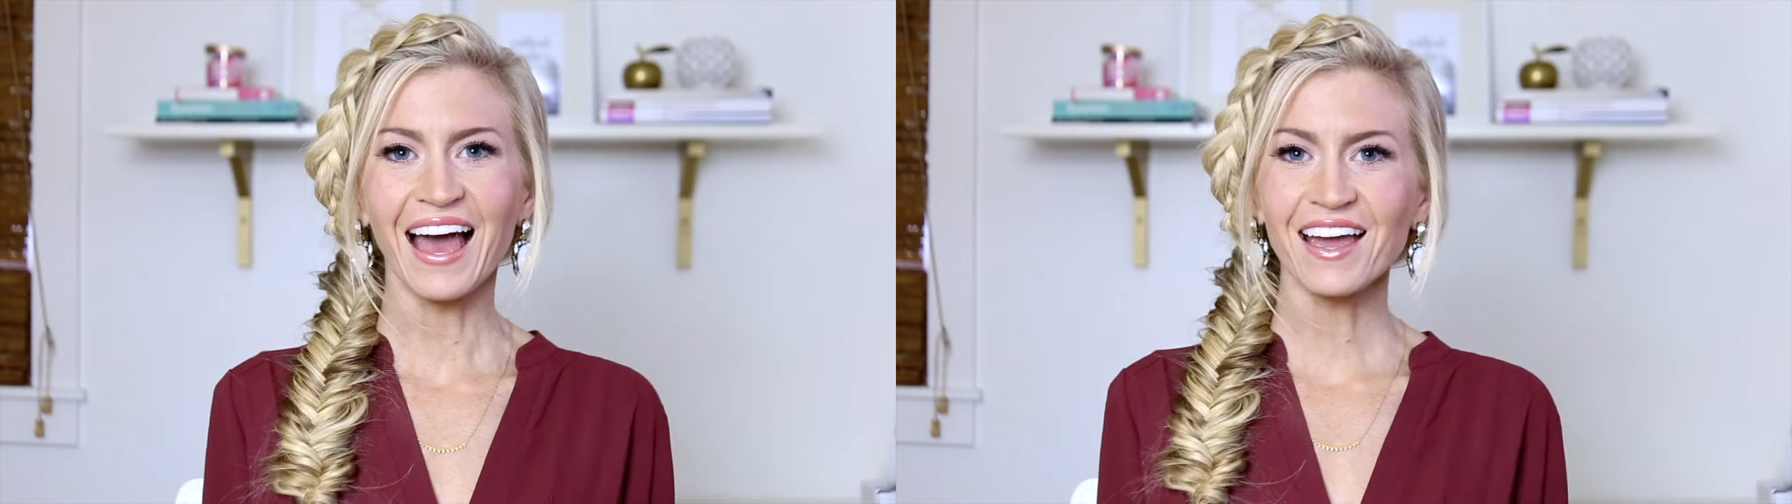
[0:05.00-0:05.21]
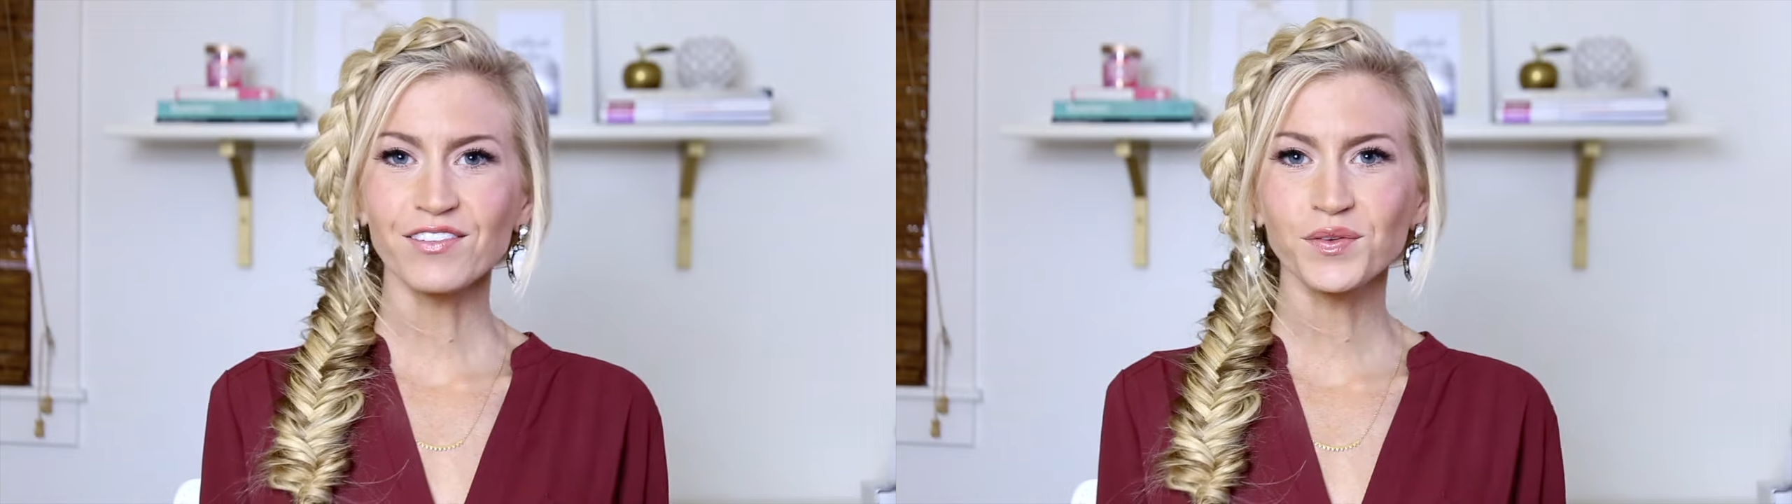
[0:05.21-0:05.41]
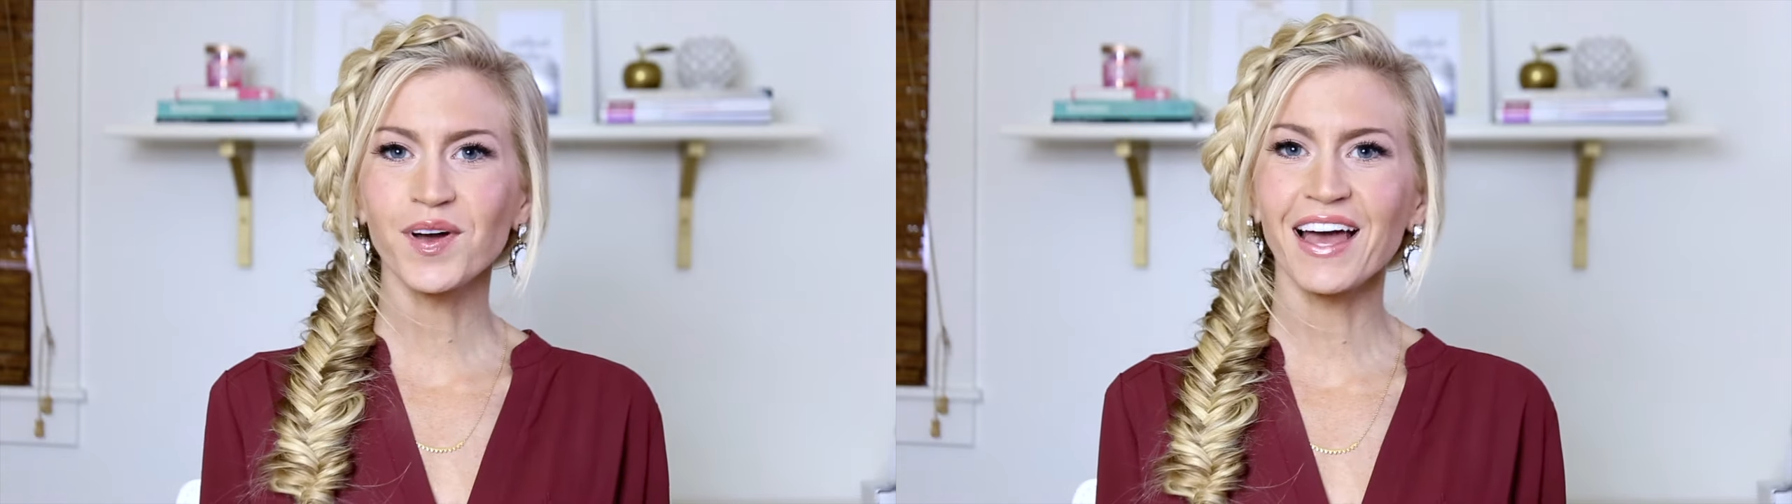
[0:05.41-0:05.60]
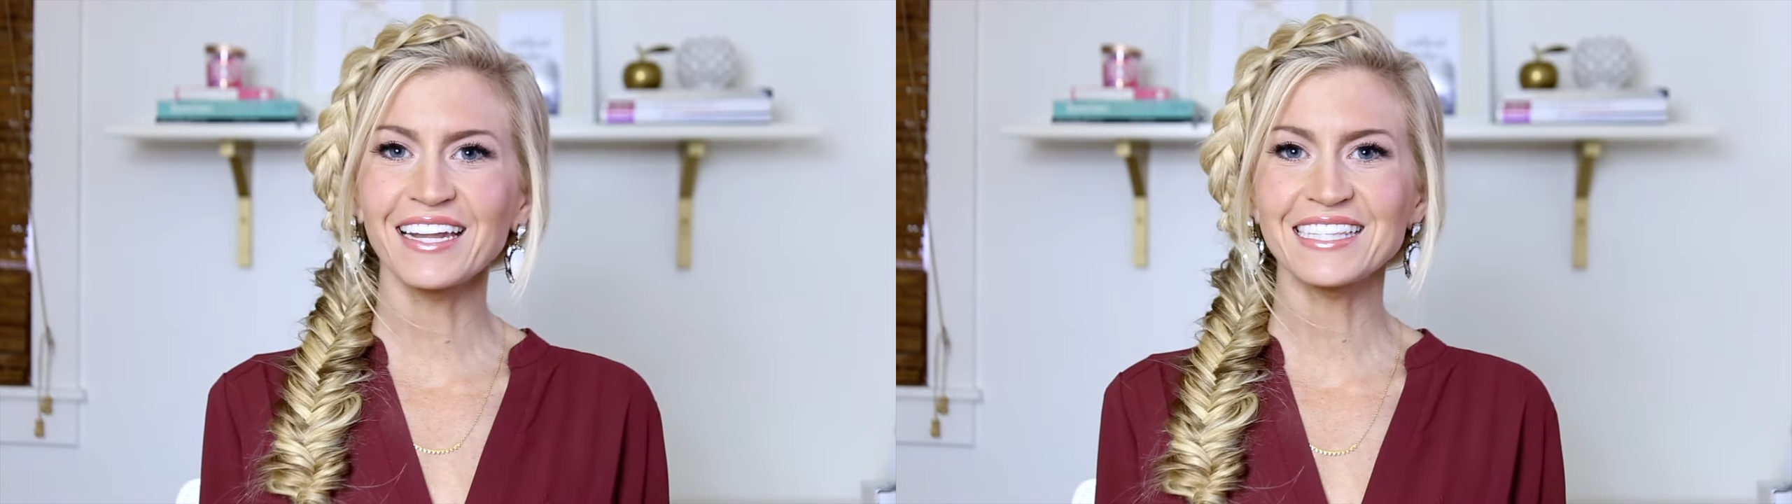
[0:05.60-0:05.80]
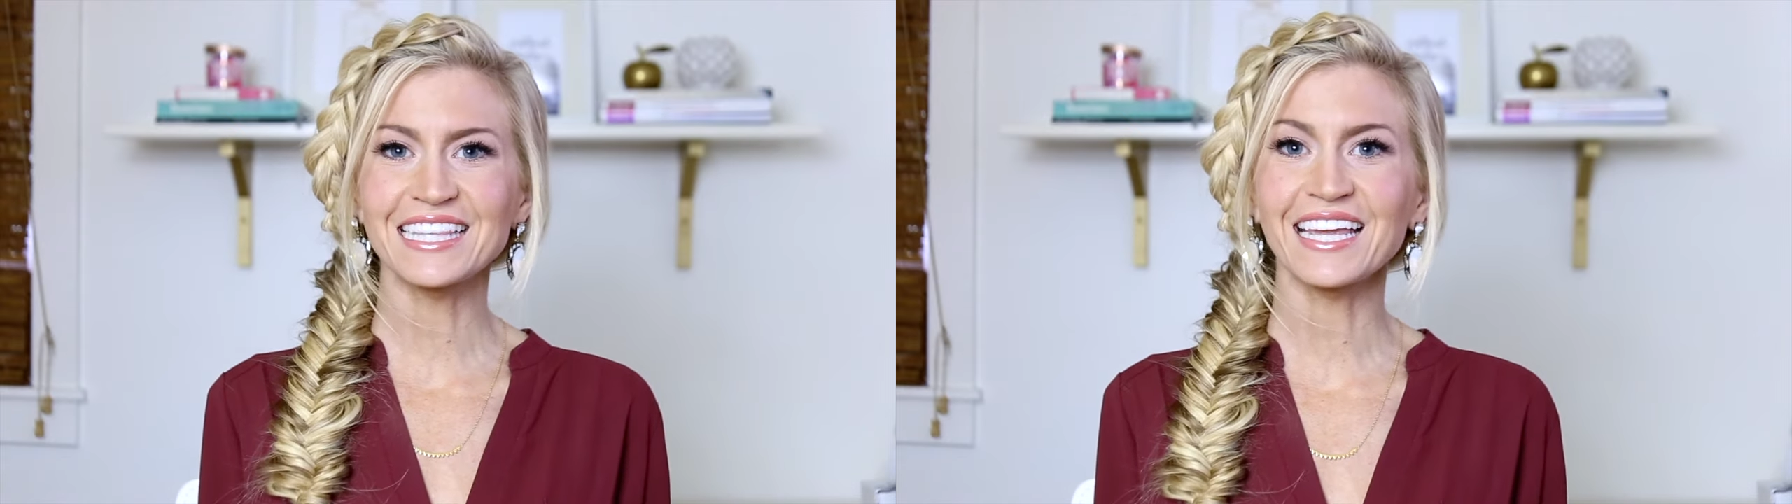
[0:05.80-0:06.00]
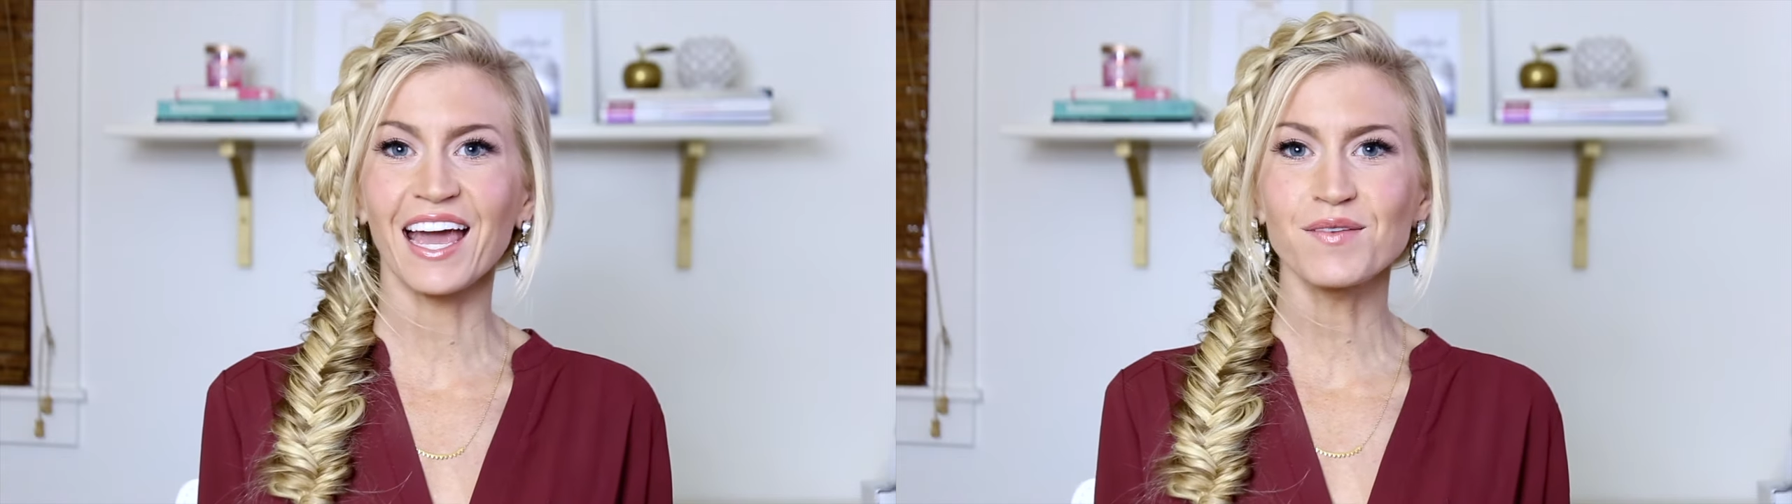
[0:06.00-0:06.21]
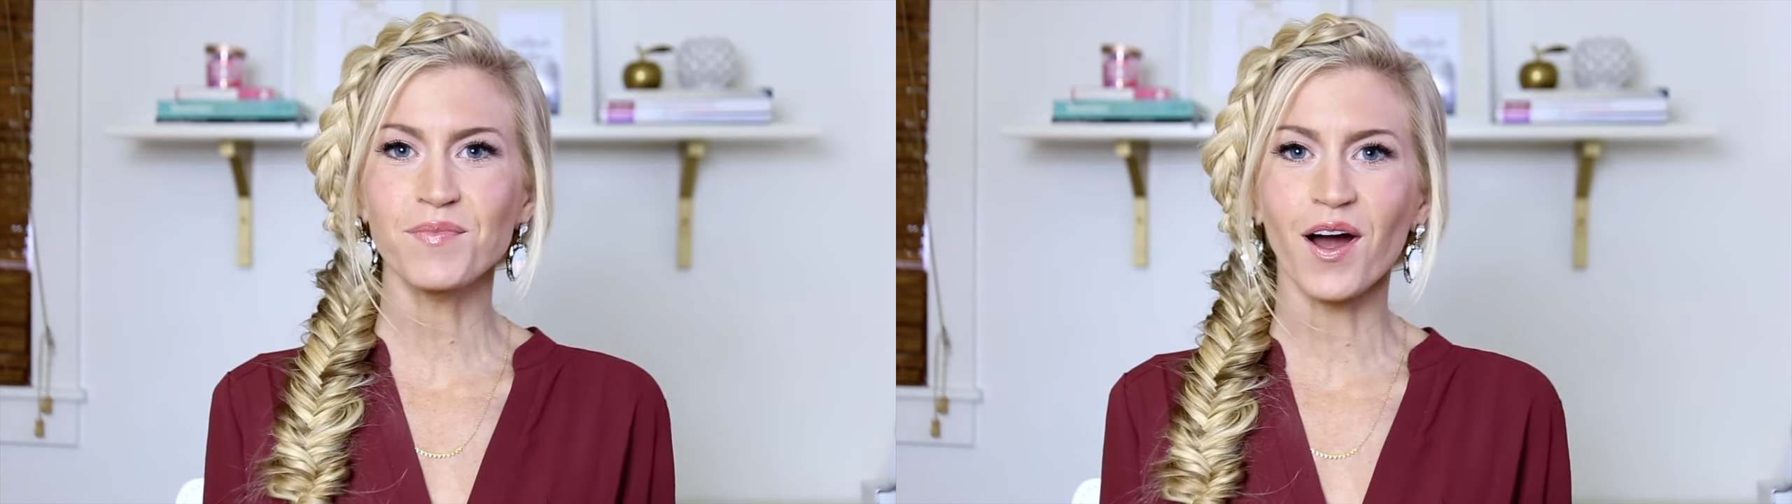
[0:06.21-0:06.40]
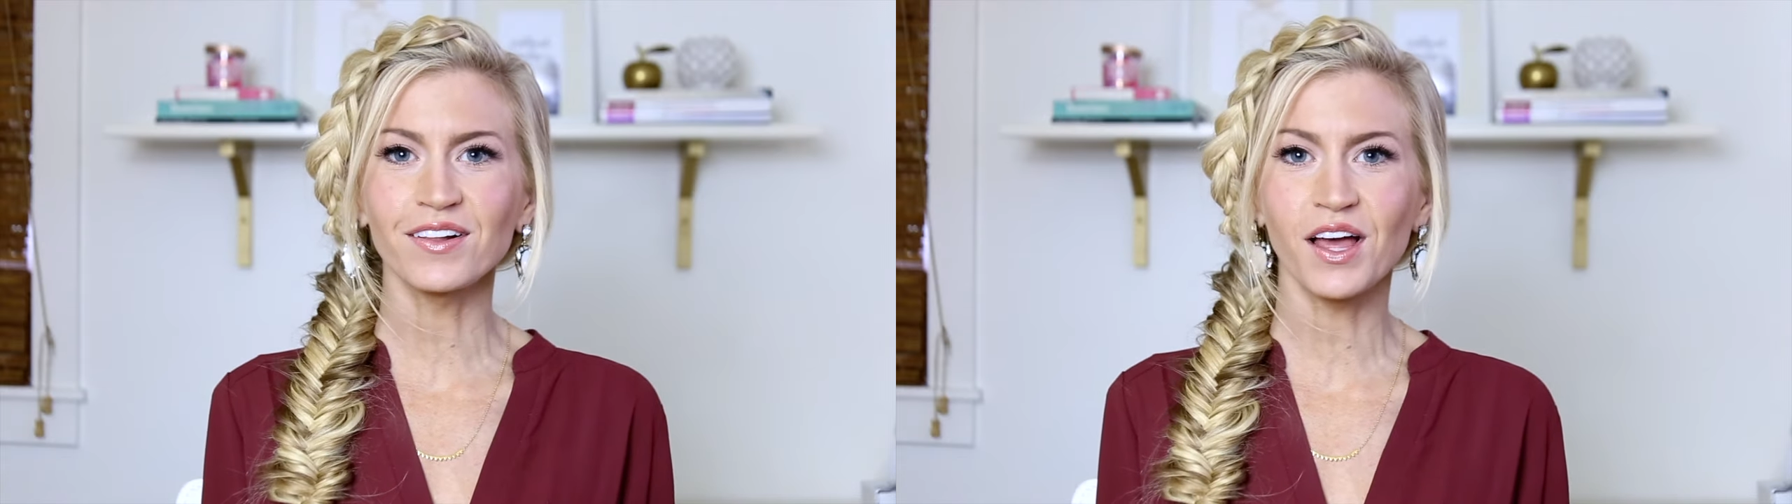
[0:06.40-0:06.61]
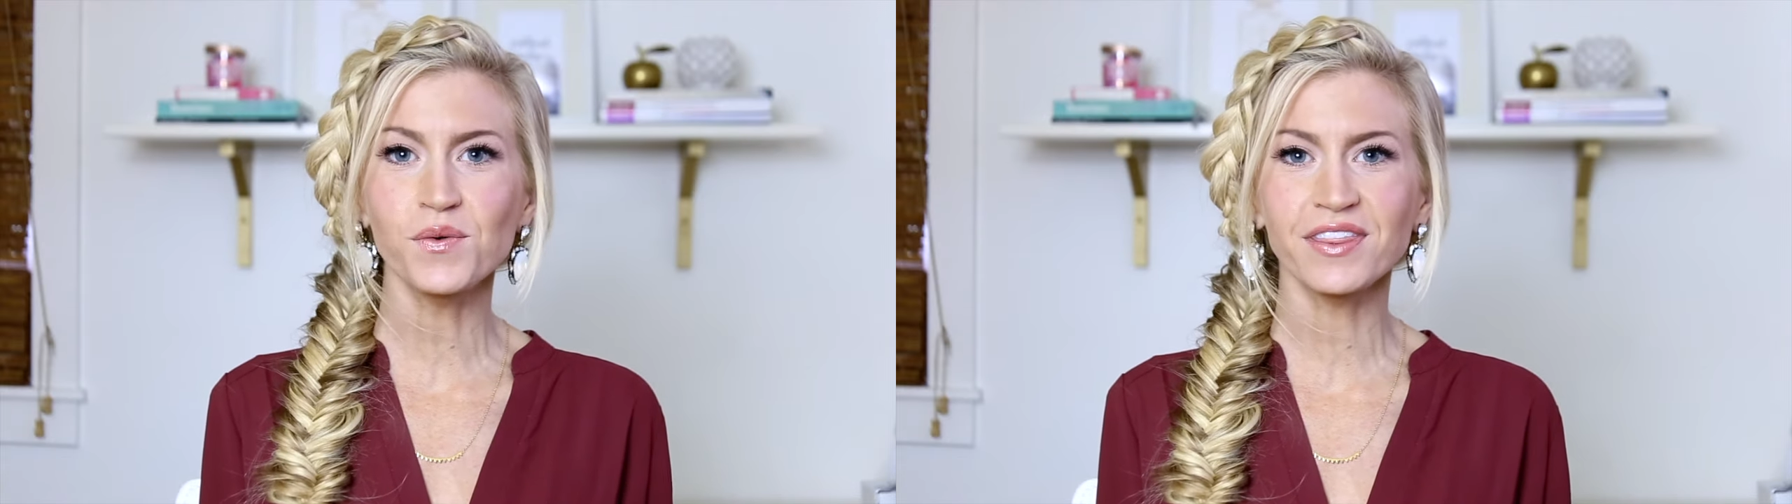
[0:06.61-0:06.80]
Hi everyone, it's Leanne Barlow